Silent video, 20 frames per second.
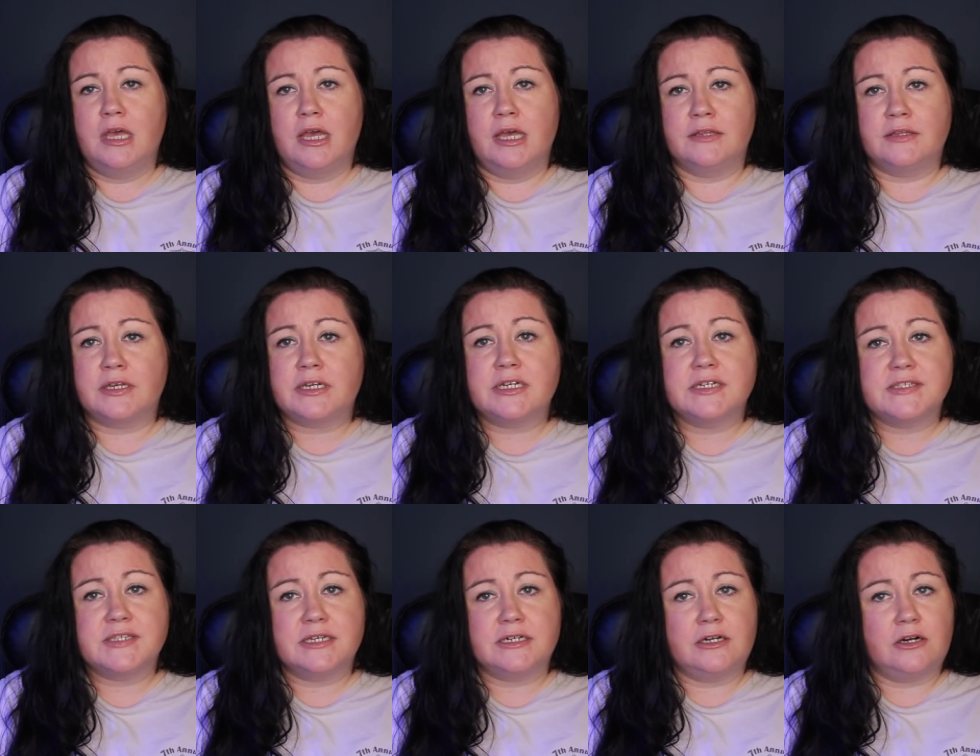And like
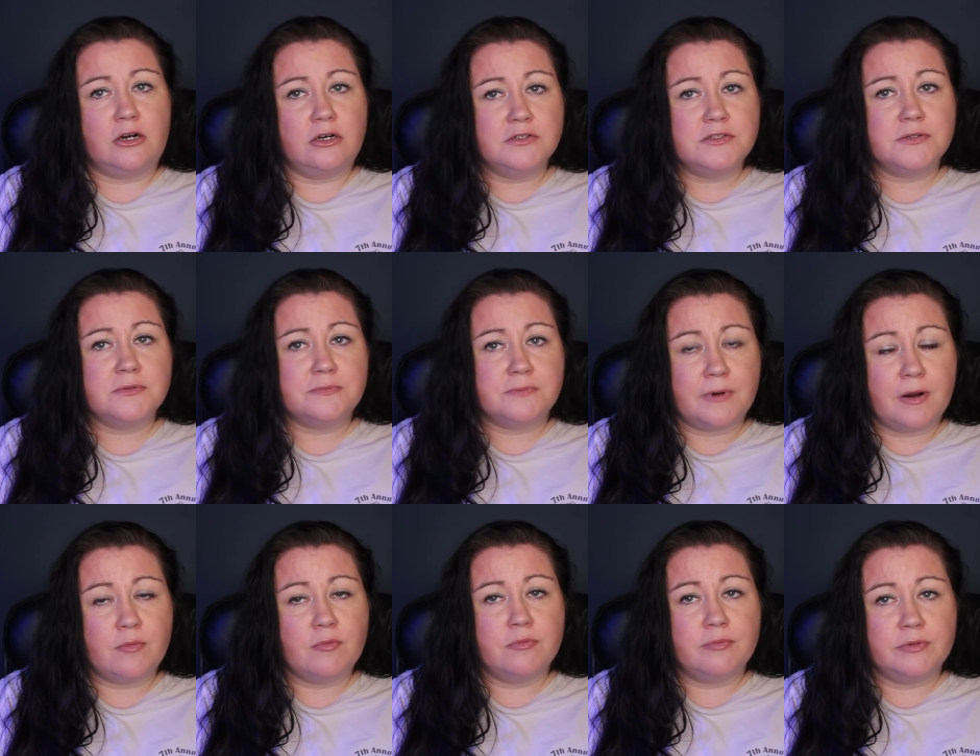I said, I'll also
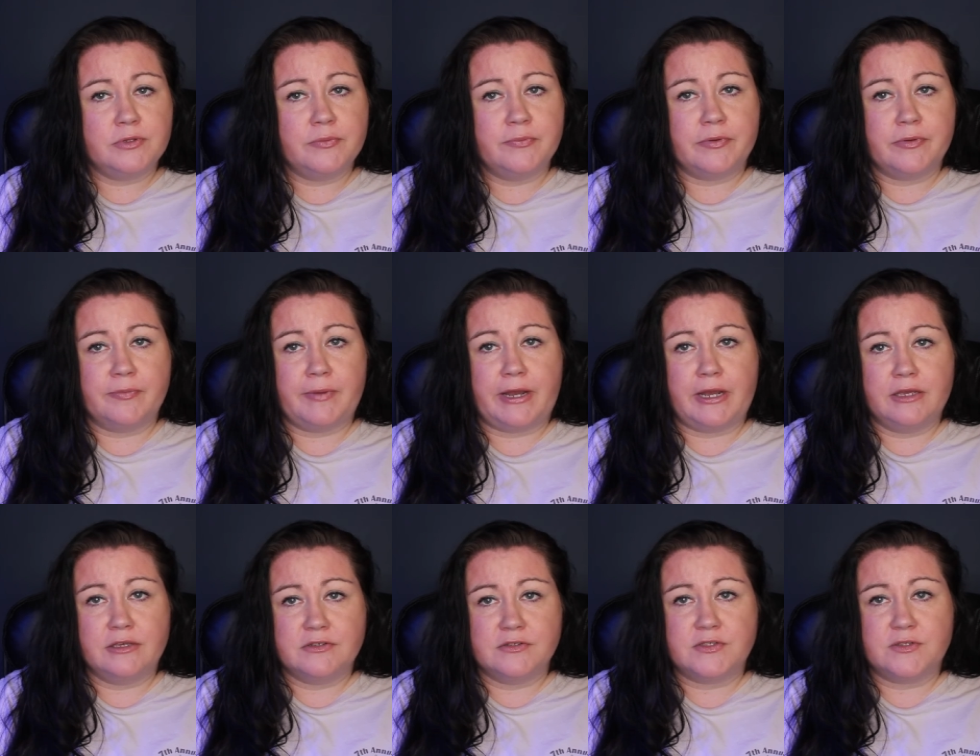probably be
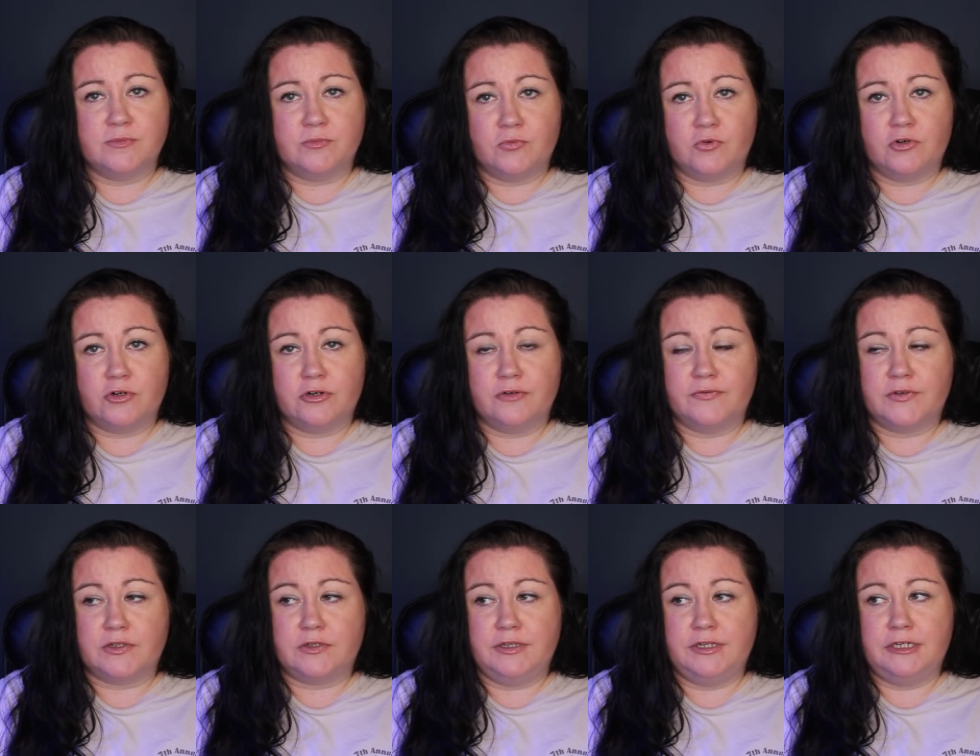buying some more
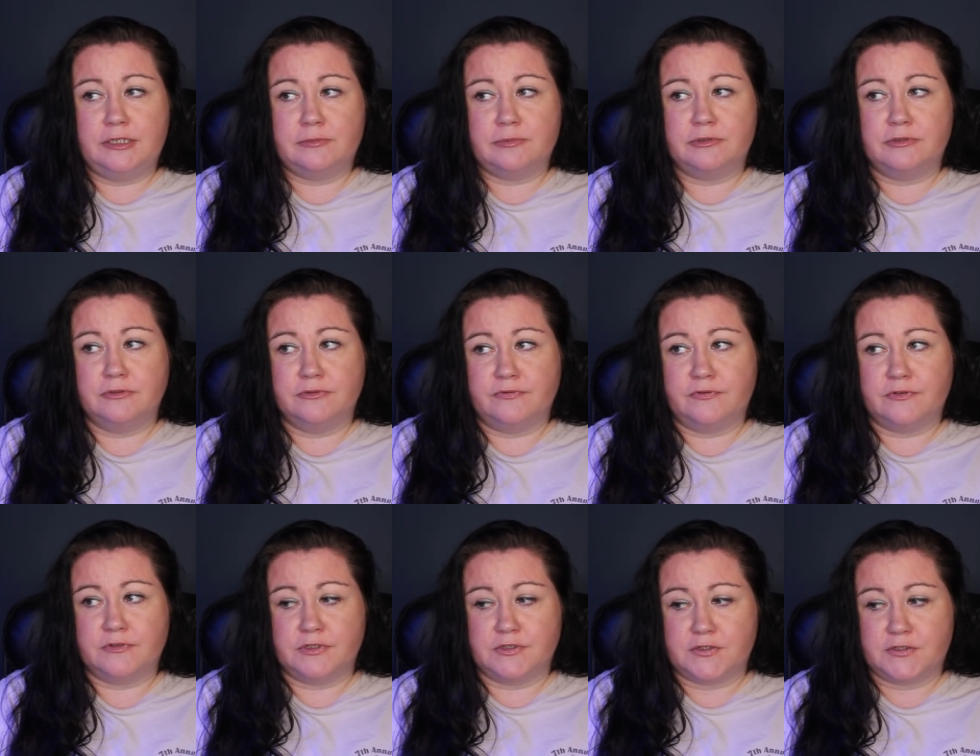of a cleanup crew
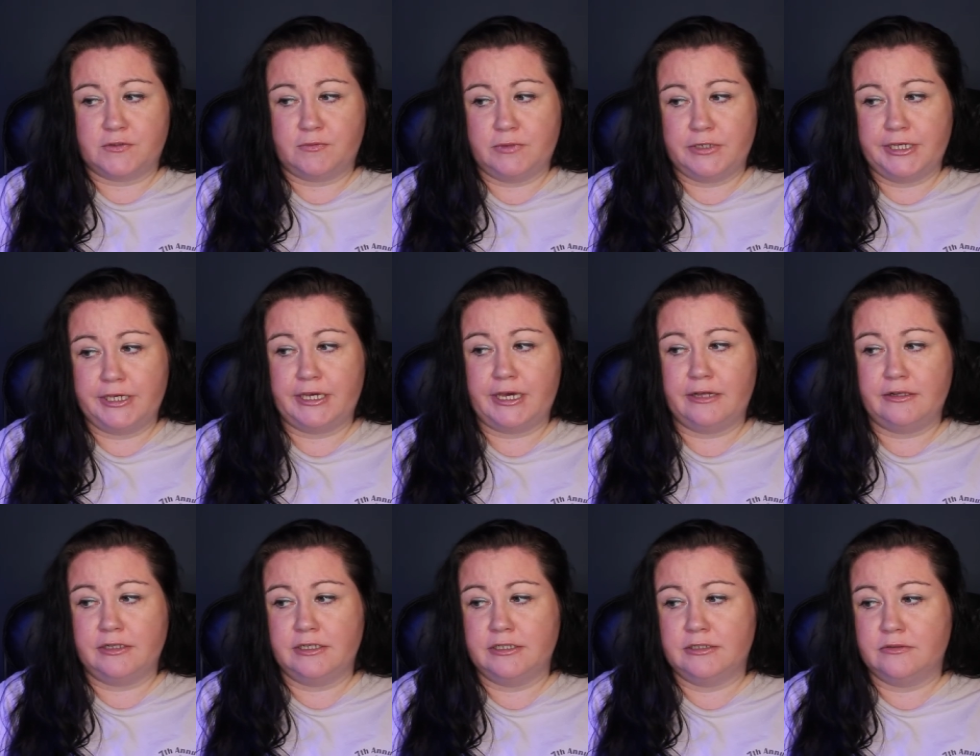for this
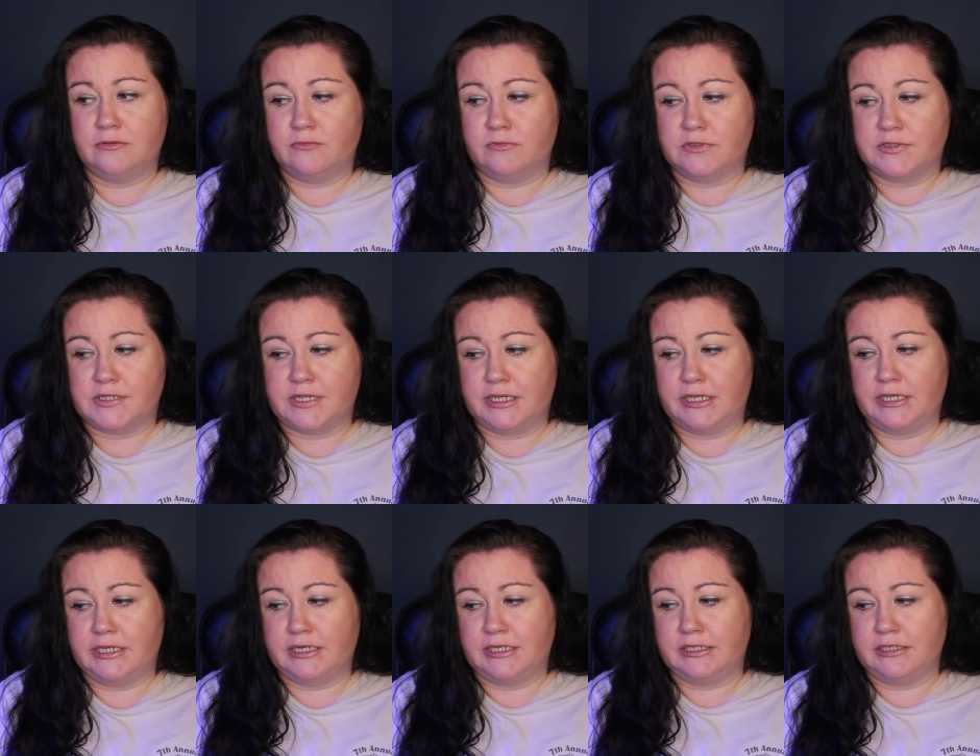20-gallon once
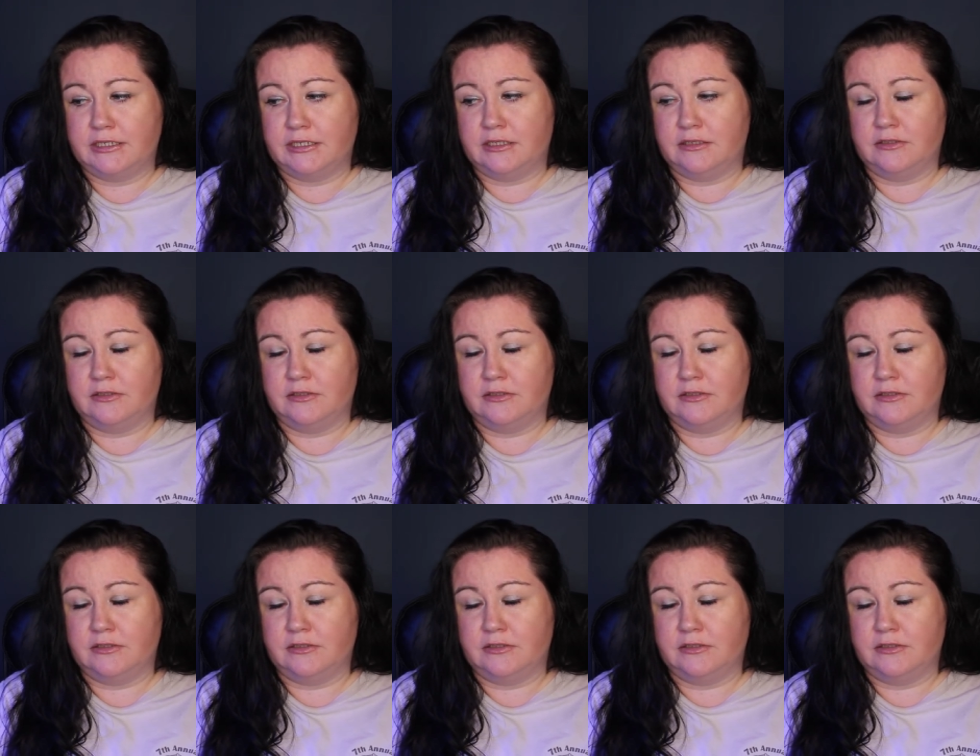I get it